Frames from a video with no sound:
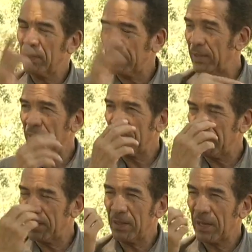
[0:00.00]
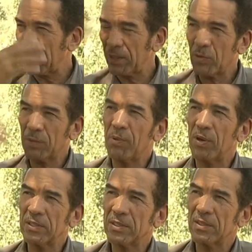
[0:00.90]
the, the, the adequate
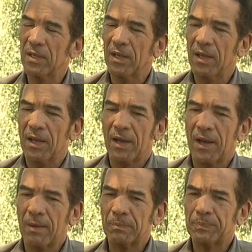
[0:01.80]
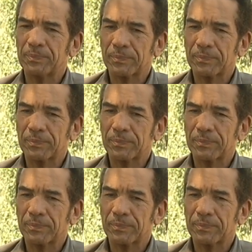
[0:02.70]
points um,